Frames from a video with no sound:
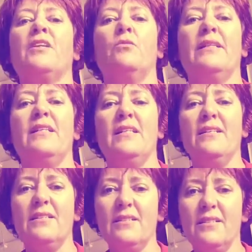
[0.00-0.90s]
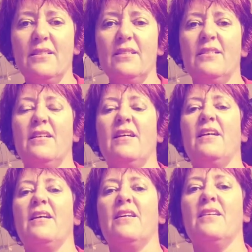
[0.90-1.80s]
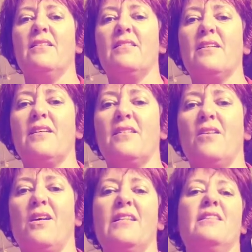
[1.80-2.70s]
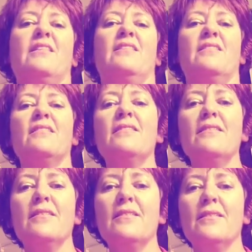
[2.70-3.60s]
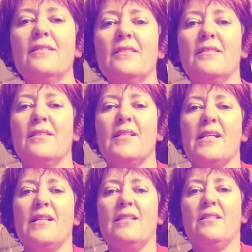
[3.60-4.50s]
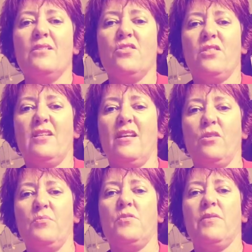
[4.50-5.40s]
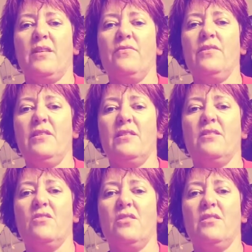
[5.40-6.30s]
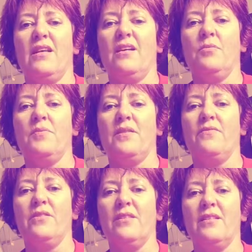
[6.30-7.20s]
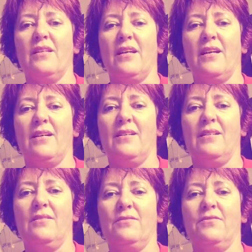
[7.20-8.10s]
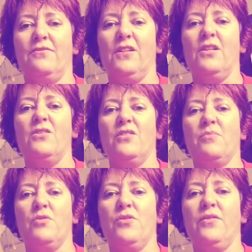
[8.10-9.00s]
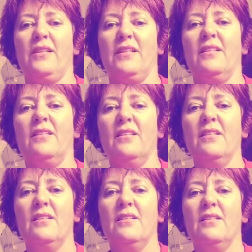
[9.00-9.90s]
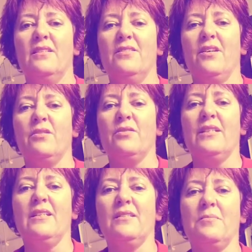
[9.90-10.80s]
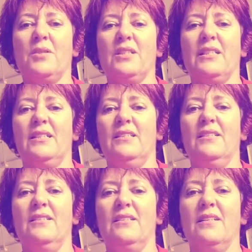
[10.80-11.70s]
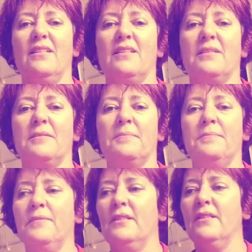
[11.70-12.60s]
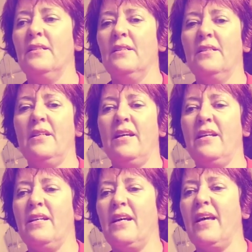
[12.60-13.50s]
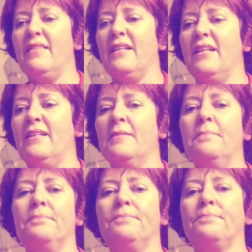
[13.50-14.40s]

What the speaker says: We need it, and I need it, and it just helps with everything. It just helps everything flow smoothly, around the body. And then